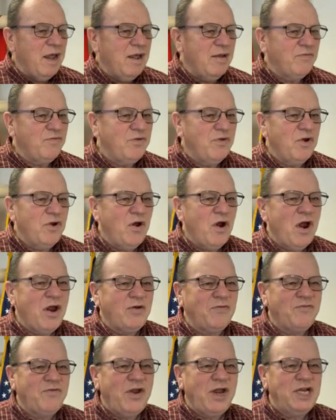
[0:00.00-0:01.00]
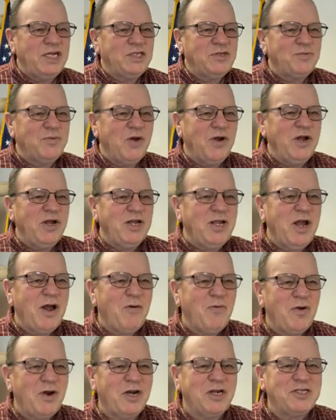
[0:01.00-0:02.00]
If you're on Facebook,
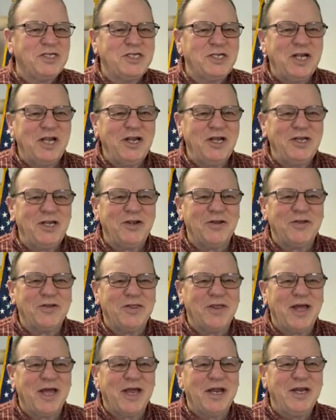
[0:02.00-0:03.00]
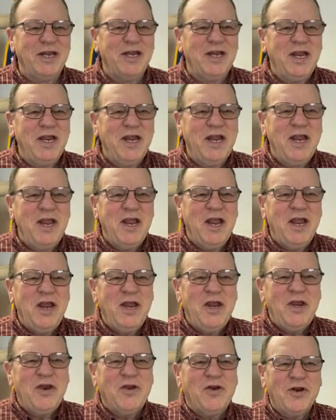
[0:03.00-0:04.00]
I want to tell you that
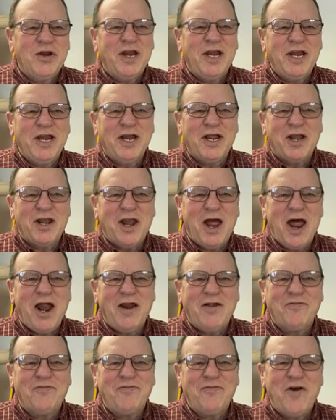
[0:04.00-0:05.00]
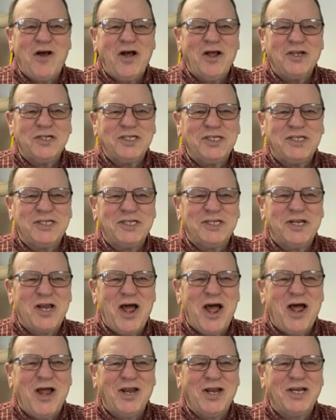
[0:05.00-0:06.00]
you're getting a lot of false
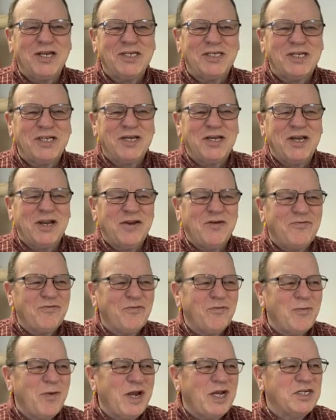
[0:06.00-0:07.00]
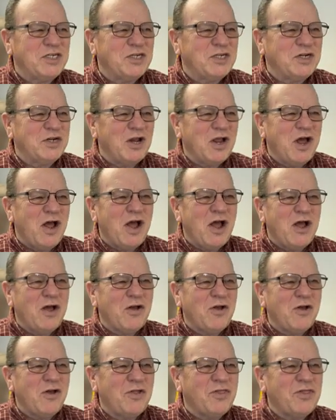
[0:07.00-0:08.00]
knowledge and information,
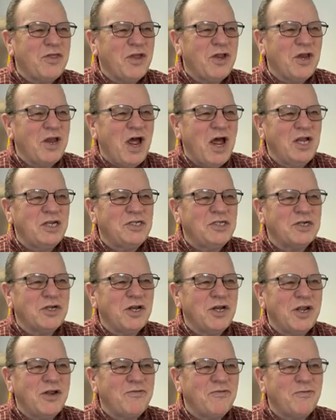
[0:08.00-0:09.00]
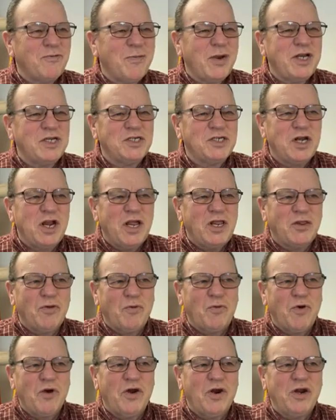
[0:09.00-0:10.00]
theological information on
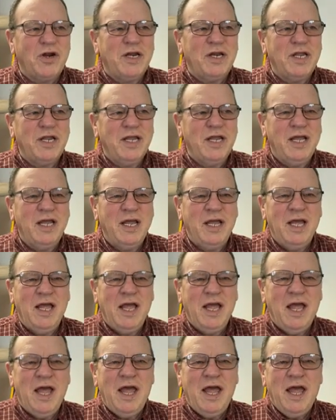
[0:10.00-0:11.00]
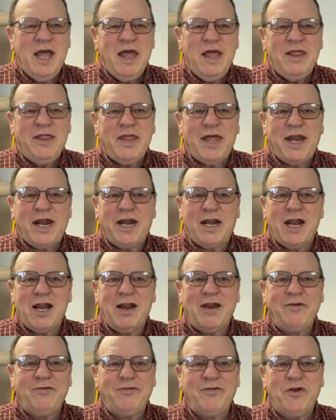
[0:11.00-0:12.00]
the word. That a
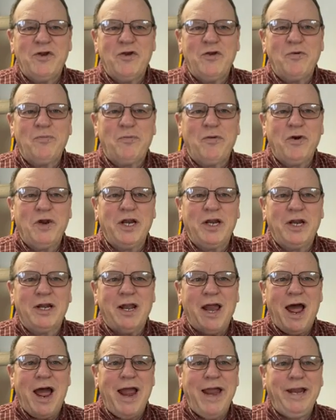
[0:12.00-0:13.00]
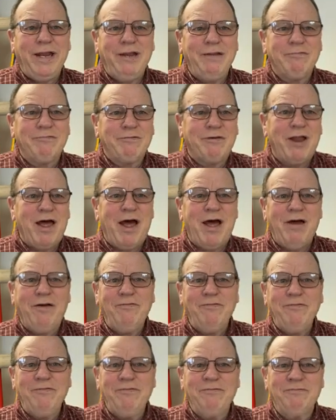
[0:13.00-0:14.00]
lot of you are putting like,
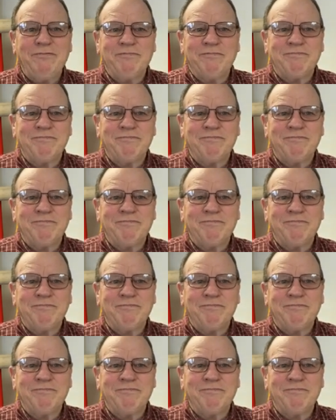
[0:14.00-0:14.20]
love,